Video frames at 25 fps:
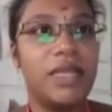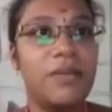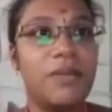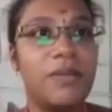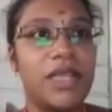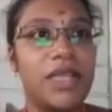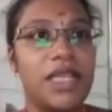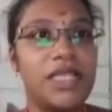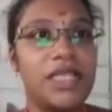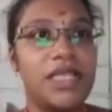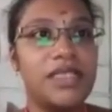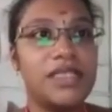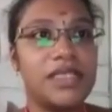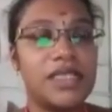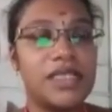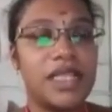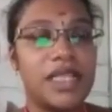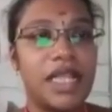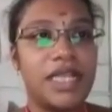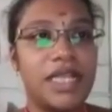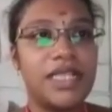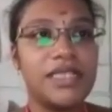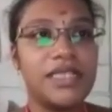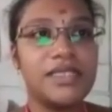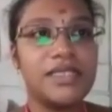minutes,
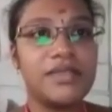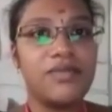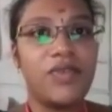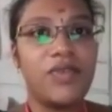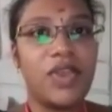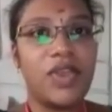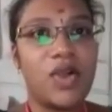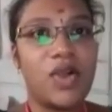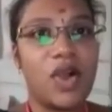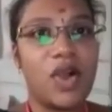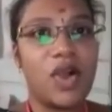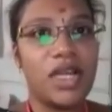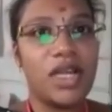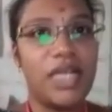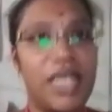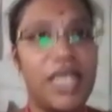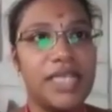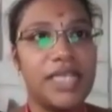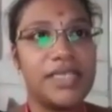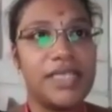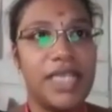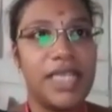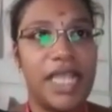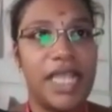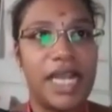that is we call it
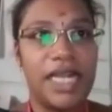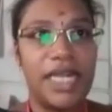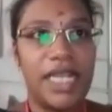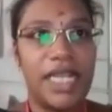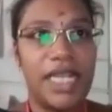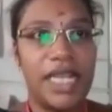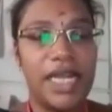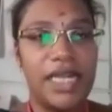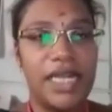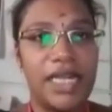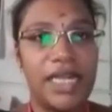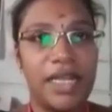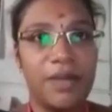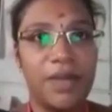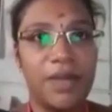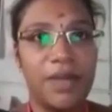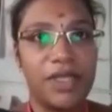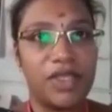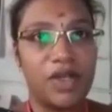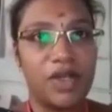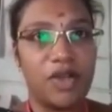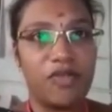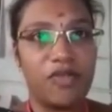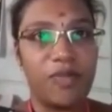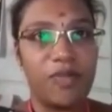as the LTLT
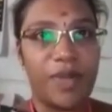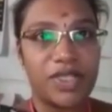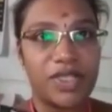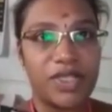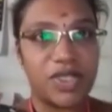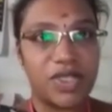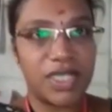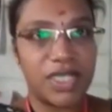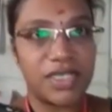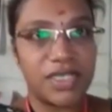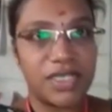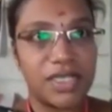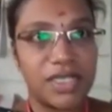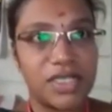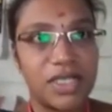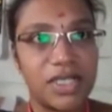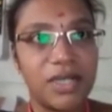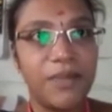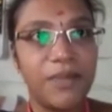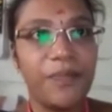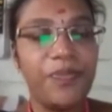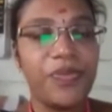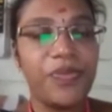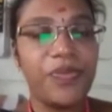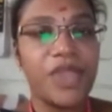method of pasteurization.